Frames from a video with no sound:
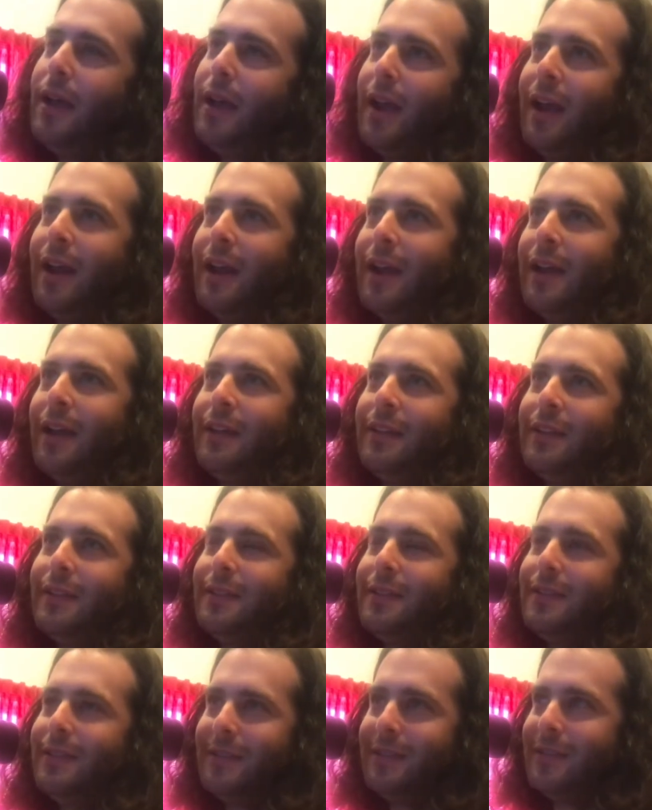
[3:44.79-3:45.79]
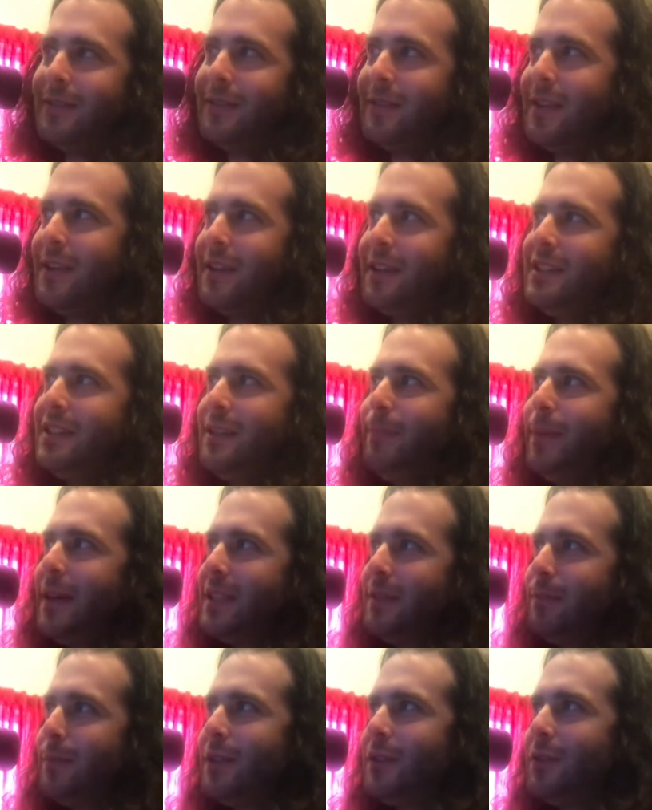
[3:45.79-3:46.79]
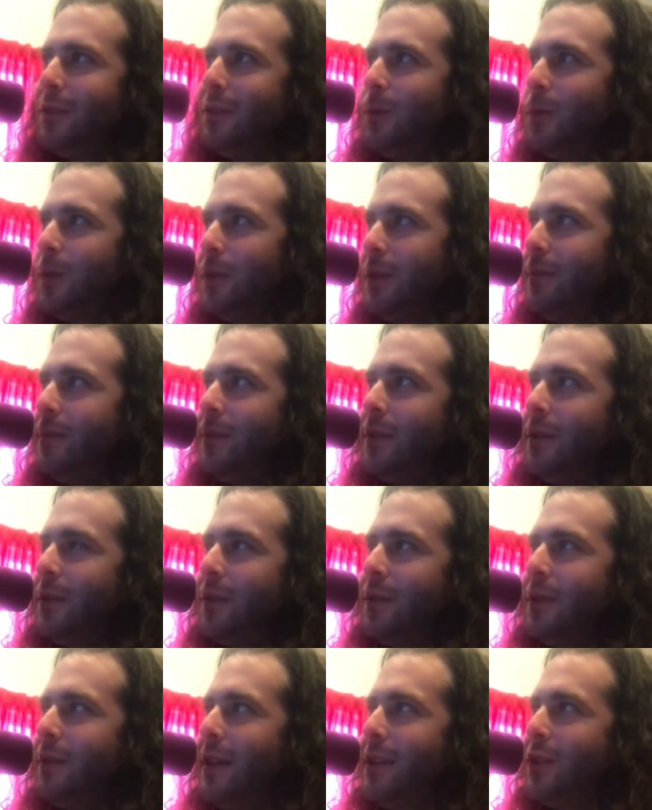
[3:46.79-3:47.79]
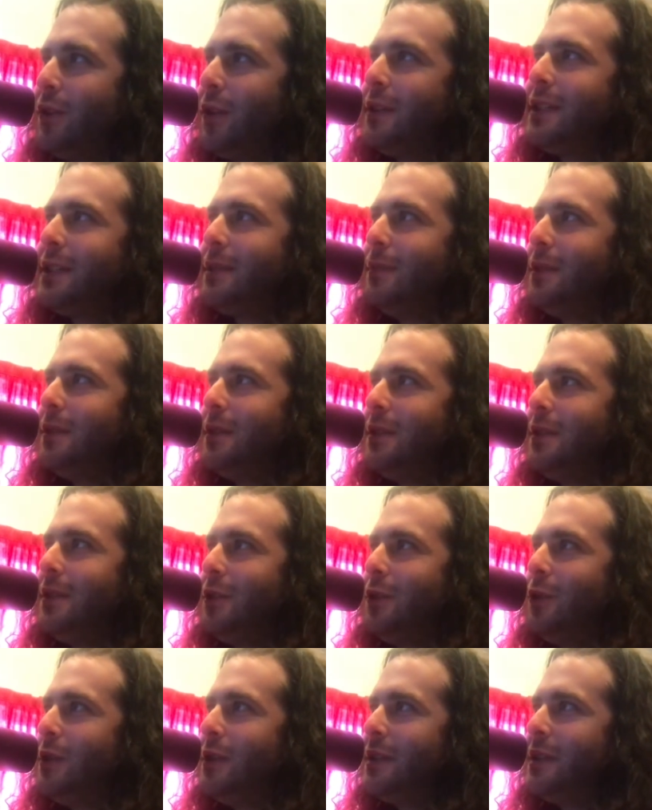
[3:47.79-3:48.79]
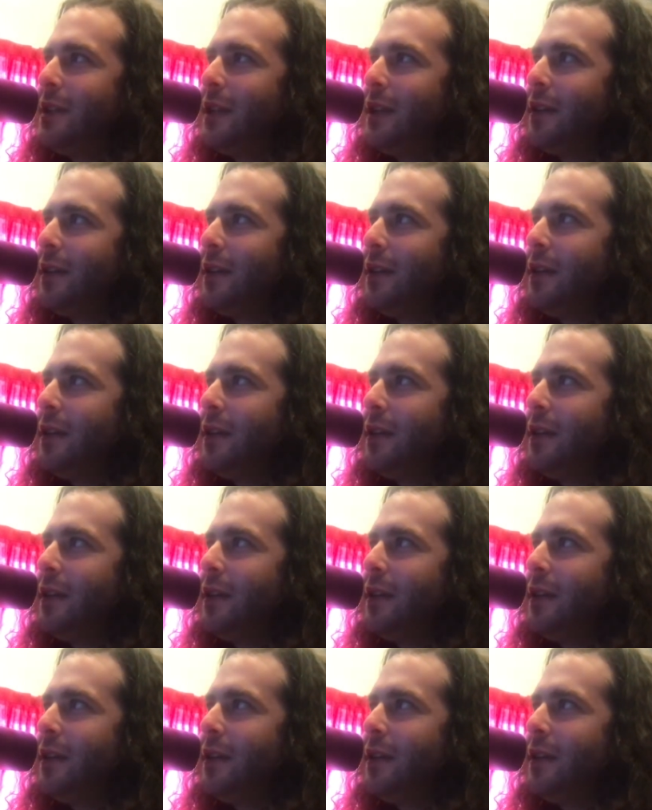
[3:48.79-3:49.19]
And I think he's the best mixer in the world, so I trust him to do his thing.